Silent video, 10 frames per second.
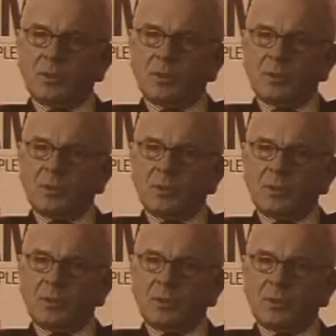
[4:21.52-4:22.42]

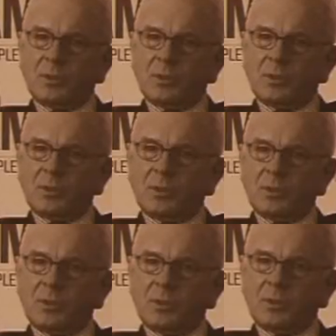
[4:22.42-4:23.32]

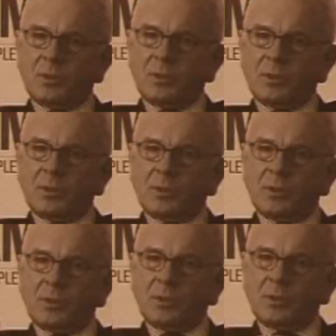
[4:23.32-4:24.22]

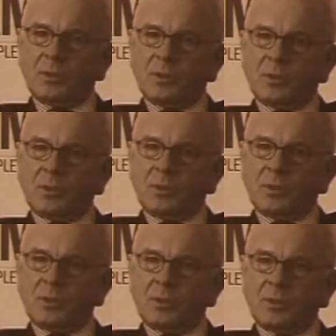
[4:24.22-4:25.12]

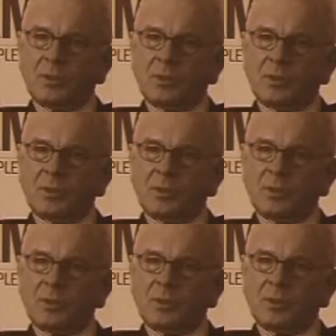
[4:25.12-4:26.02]

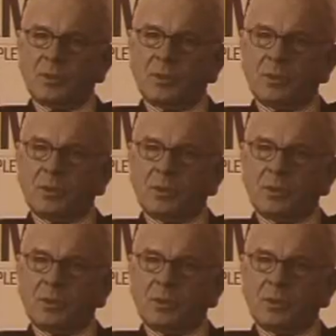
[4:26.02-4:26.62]
No words are spoken by the person on screen.